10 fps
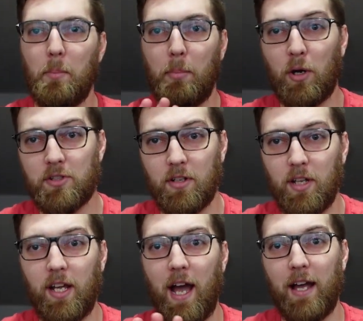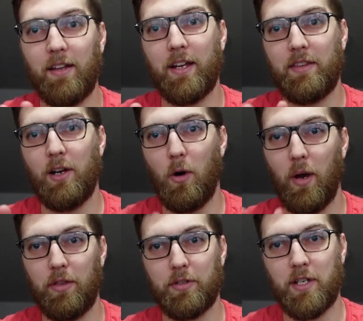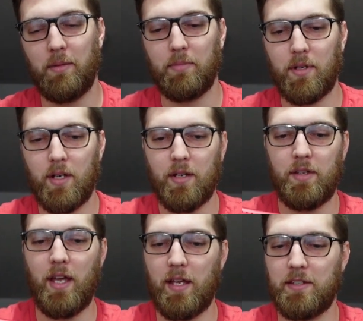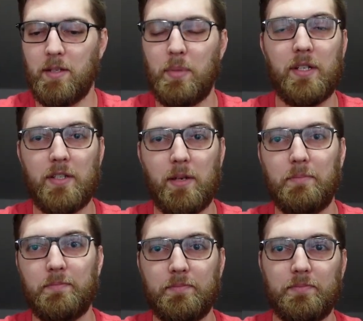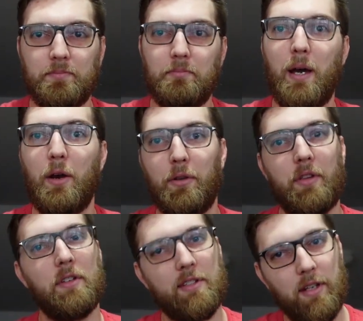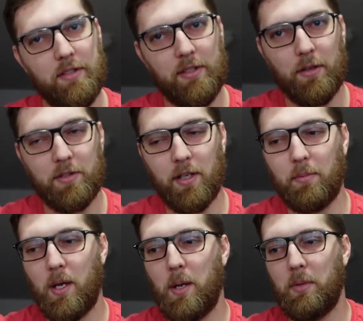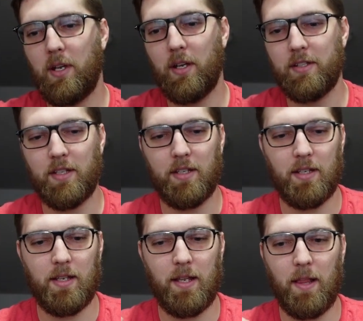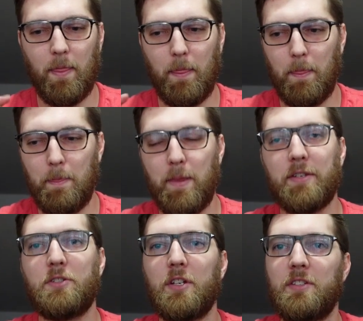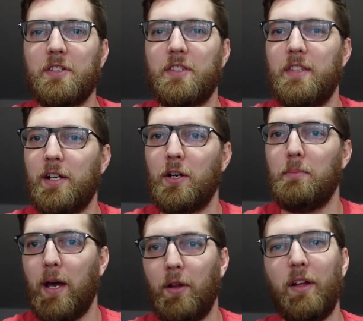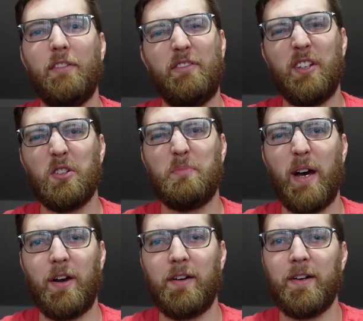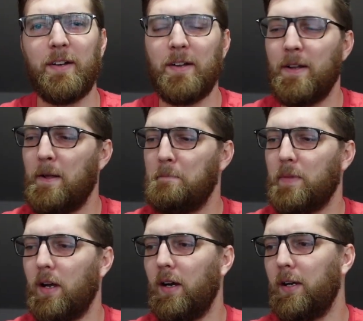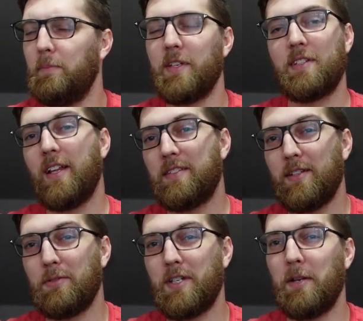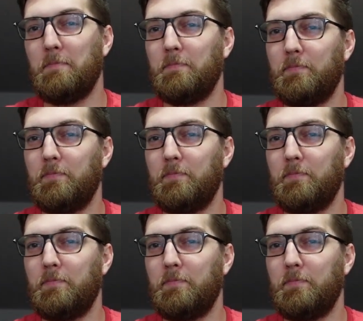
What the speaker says: personally, I like the all-weather tip, the ACP tip, better than the Silencio tip, because this just is thicker metal, it feels better. The Silencio tip,